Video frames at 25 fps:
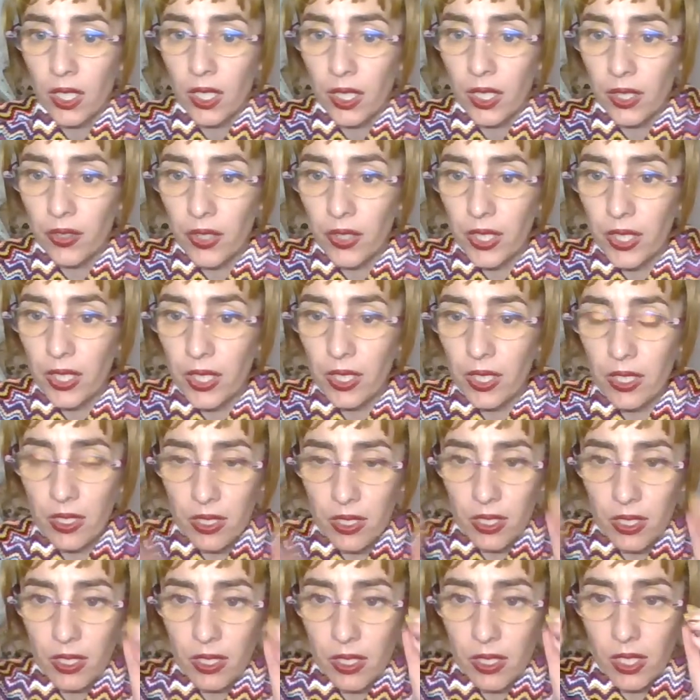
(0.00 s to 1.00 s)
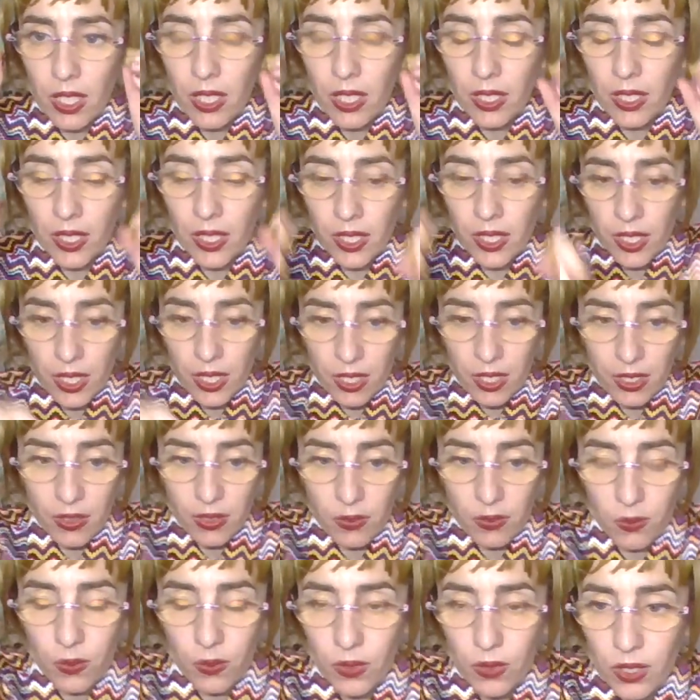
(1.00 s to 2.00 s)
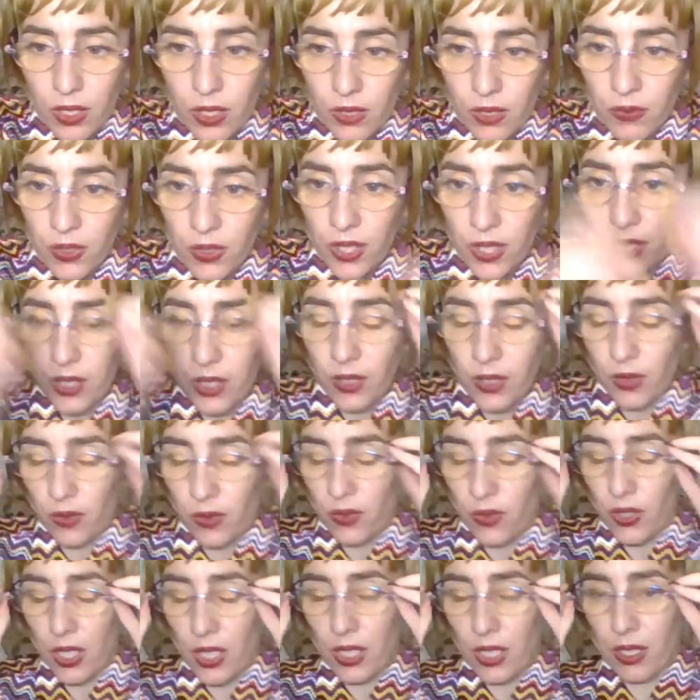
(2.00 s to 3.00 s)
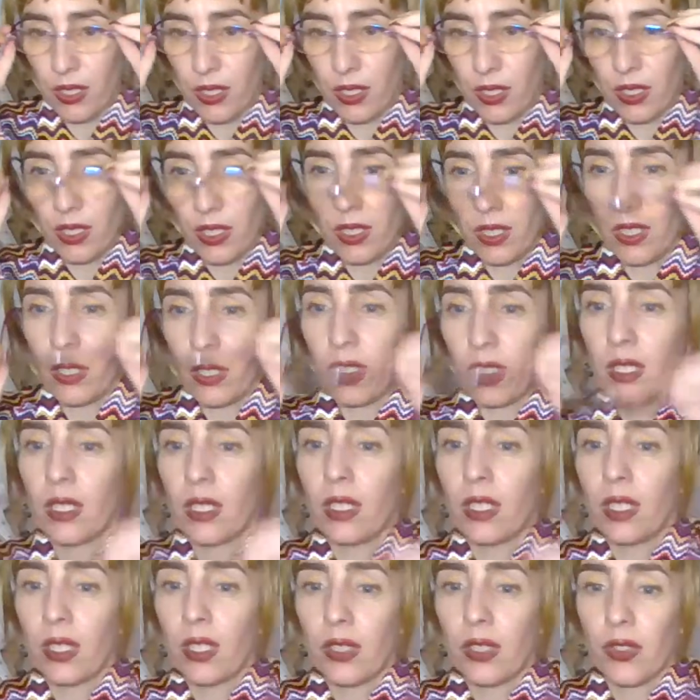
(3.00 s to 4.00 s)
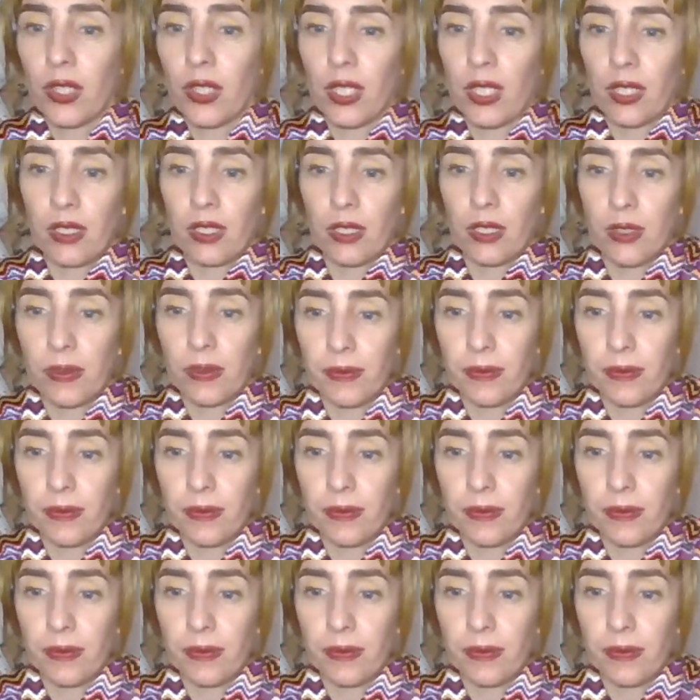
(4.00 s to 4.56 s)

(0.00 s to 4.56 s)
Chris, and Chris is Virgo, right? Chris.